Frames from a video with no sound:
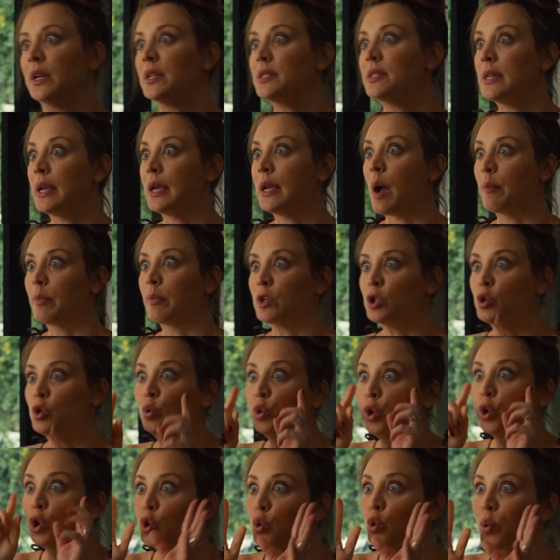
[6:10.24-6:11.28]
The premise had
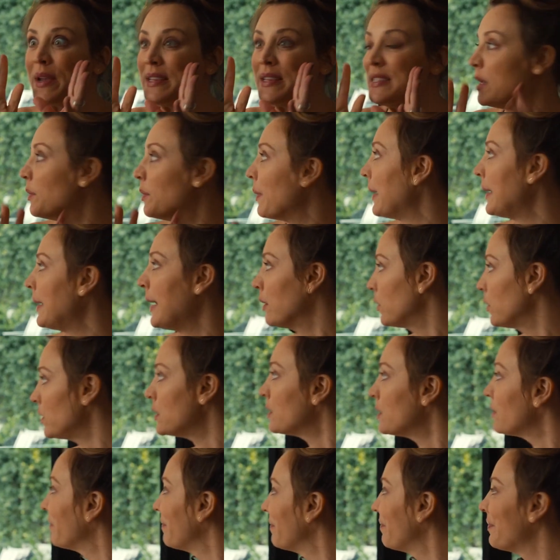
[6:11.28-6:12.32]
us believing they would at
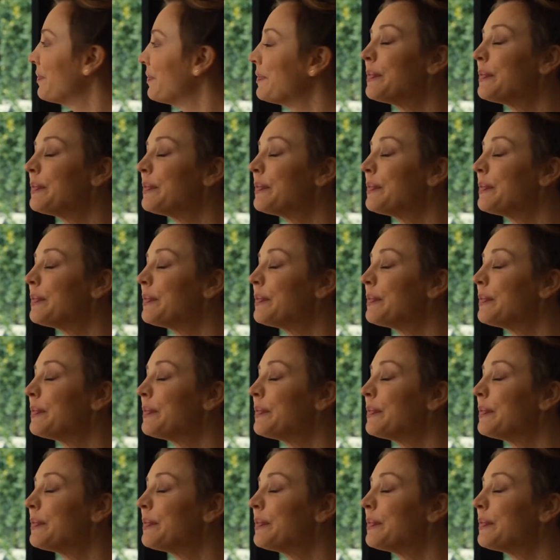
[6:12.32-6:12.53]
least